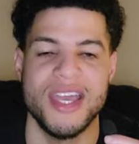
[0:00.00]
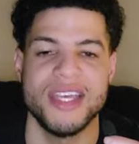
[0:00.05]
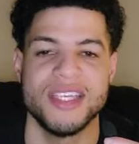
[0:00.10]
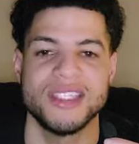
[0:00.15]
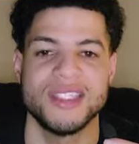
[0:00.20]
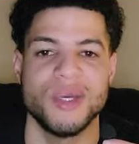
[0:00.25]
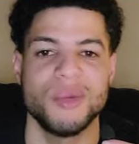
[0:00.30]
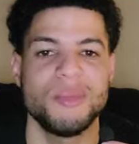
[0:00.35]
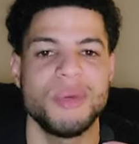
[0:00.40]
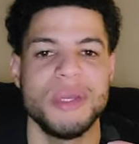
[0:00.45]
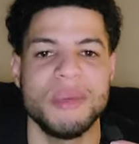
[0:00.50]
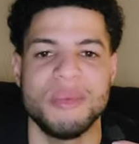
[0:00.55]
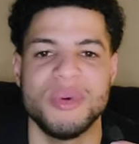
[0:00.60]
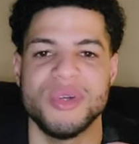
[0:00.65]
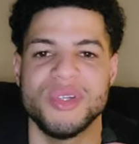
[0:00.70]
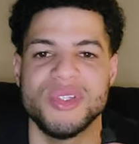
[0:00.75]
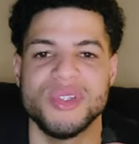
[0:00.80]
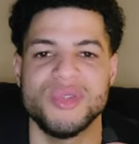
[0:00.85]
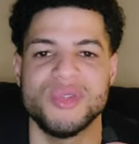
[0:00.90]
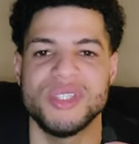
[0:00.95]
some
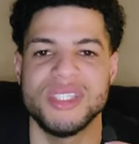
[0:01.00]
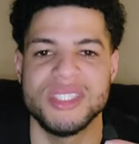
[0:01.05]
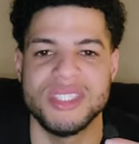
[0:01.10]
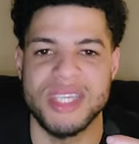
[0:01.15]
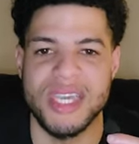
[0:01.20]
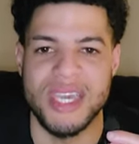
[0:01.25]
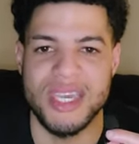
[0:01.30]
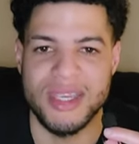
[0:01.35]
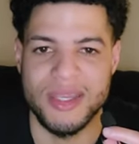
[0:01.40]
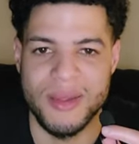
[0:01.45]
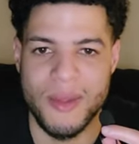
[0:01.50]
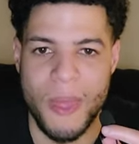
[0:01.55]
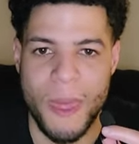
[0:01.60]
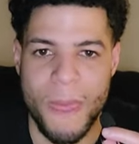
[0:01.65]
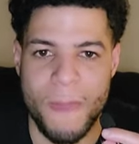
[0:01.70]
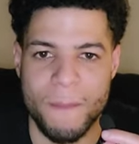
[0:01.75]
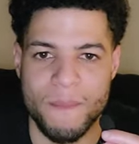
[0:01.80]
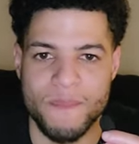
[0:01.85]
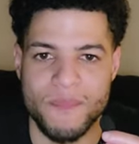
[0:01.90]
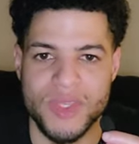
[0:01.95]
people you just can't
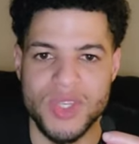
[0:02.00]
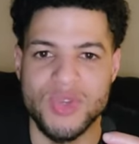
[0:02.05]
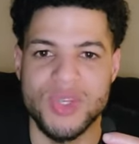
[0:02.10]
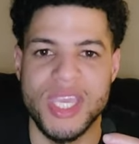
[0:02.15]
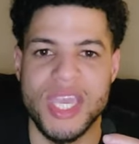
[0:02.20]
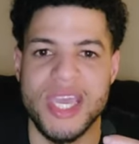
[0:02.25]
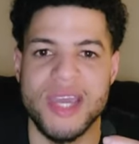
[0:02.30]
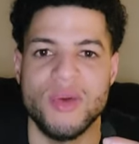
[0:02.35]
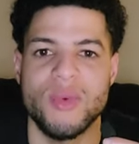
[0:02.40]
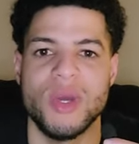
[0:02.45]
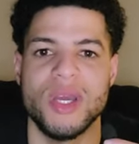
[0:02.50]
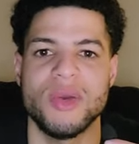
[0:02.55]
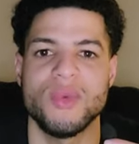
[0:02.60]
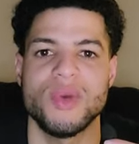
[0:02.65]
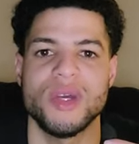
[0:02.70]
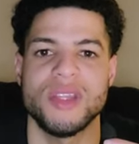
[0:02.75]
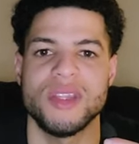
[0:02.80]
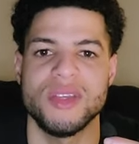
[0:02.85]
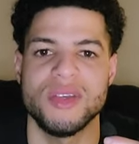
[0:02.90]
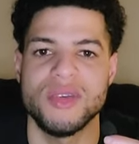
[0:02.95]
you can't win
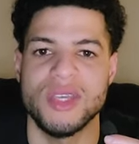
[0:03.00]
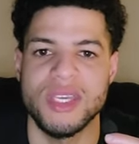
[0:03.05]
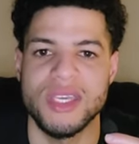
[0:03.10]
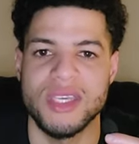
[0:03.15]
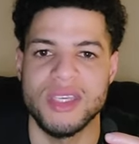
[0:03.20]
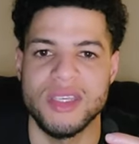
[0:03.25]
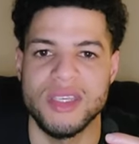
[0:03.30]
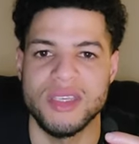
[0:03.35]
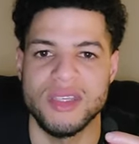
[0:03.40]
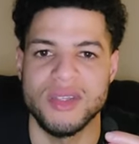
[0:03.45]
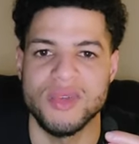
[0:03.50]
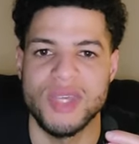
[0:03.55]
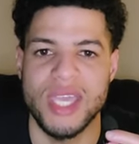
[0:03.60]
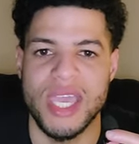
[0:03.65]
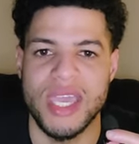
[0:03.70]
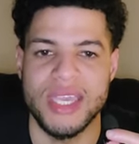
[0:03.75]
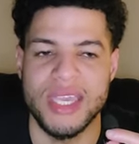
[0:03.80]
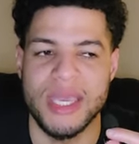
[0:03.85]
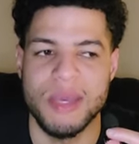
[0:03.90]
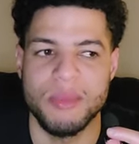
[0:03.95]
with. You can you
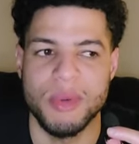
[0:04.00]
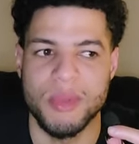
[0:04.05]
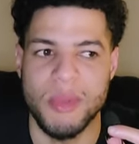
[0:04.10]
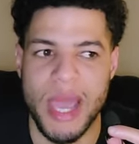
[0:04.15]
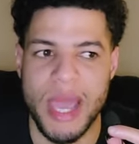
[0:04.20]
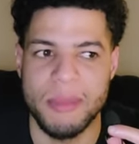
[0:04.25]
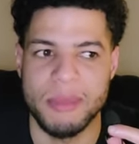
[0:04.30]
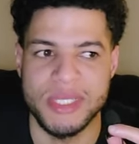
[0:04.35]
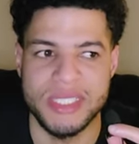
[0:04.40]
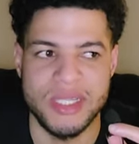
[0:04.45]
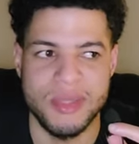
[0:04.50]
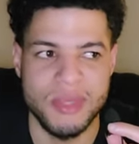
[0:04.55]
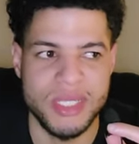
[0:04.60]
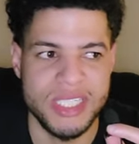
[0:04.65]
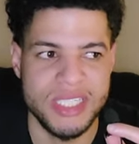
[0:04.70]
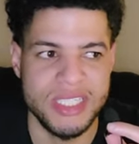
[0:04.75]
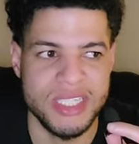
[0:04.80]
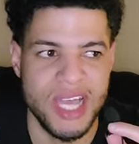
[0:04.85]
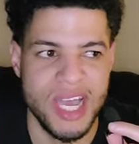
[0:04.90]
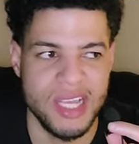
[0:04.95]
can't keep them happy. Some of
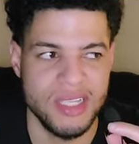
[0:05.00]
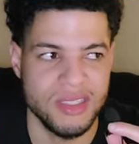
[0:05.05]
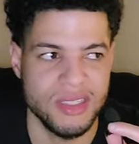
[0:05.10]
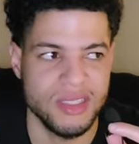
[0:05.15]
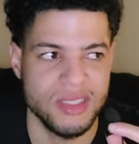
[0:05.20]
these clients